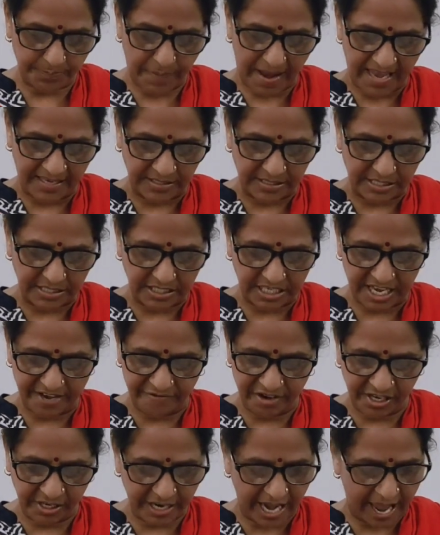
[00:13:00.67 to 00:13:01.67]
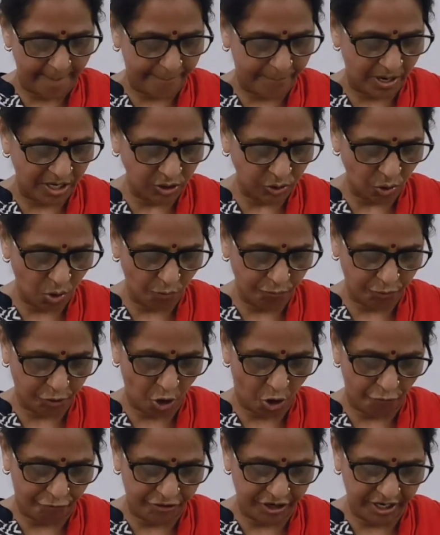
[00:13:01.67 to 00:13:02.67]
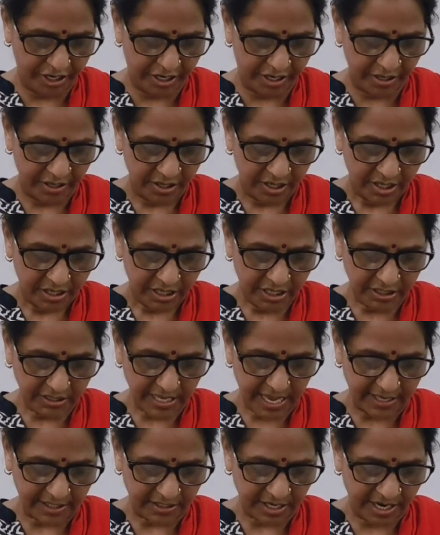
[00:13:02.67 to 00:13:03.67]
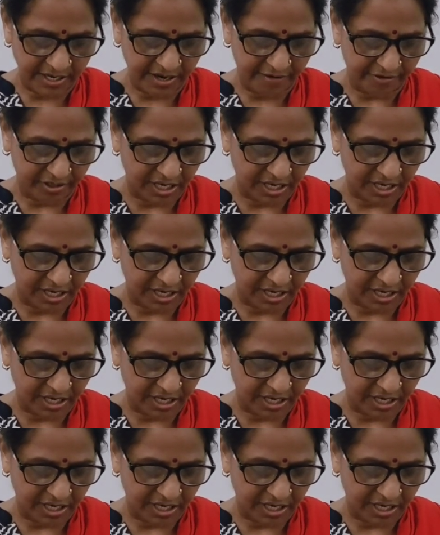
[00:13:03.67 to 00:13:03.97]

pencil saving wrappers of toffee etc. in our